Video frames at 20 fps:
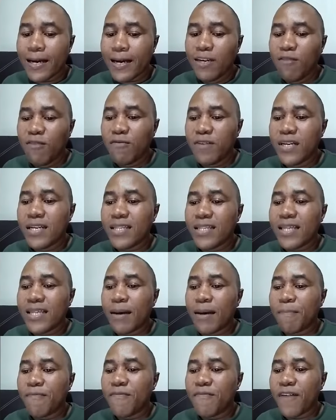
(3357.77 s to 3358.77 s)
even
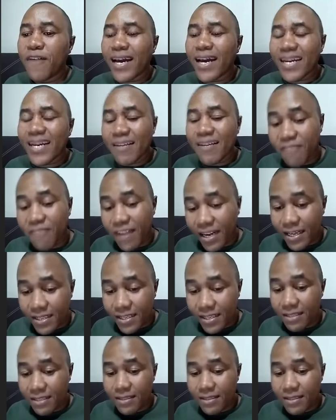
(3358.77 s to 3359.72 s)
the very very